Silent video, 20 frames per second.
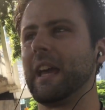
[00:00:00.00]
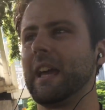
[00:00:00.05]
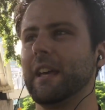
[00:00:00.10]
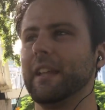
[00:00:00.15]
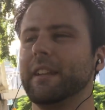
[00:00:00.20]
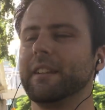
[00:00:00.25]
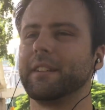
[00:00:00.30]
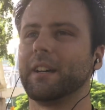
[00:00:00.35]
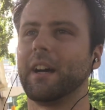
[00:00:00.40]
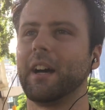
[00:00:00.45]

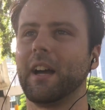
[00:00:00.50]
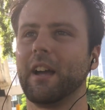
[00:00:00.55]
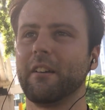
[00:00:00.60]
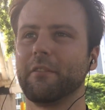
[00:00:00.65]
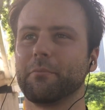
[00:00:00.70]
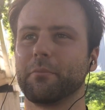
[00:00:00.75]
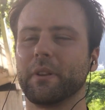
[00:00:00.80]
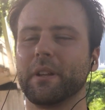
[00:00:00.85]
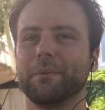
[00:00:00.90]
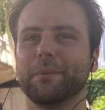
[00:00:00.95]
and
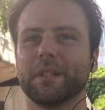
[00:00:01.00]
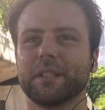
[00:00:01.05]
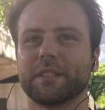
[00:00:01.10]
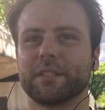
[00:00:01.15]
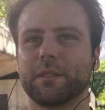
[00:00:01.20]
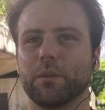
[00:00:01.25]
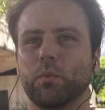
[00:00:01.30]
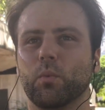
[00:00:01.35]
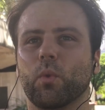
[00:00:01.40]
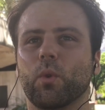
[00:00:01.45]
I've pretty
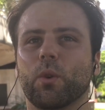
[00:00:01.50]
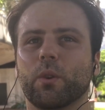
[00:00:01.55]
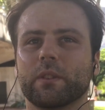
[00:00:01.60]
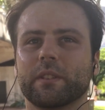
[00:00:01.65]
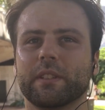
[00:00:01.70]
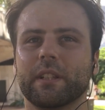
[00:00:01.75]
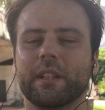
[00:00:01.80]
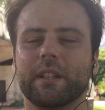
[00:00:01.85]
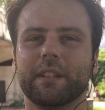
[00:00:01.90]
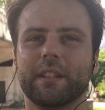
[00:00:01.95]
much
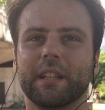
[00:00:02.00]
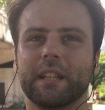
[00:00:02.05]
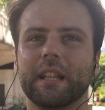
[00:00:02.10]
walked